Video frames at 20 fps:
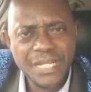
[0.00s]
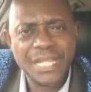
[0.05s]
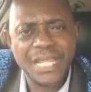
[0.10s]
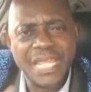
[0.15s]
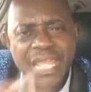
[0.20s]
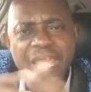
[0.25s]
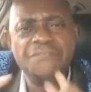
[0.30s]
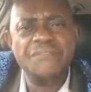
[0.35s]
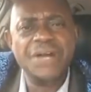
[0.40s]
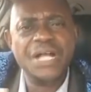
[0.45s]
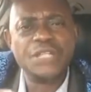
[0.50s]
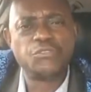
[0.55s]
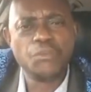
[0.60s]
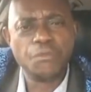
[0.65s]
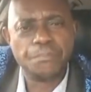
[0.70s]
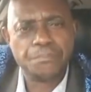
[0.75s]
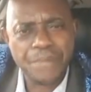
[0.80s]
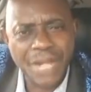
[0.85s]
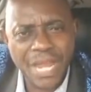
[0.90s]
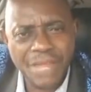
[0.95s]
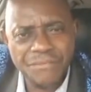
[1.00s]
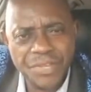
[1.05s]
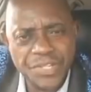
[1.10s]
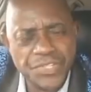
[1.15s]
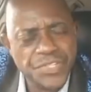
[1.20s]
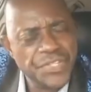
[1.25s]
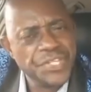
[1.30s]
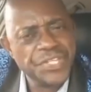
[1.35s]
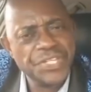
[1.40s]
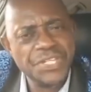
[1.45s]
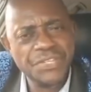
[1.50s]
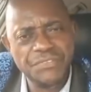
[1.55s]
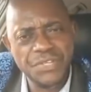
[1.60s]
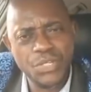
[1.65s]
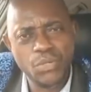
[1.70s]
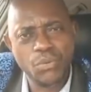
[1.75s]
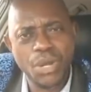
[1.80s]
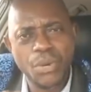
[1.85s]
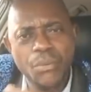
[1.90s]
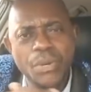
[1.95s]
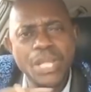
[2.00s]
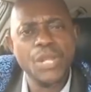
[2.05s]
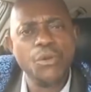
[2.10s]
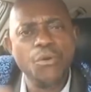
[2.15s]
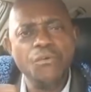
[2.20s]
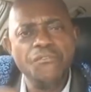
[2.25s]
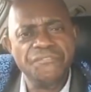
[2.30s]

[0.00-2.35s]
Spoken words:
give am to private individual when you go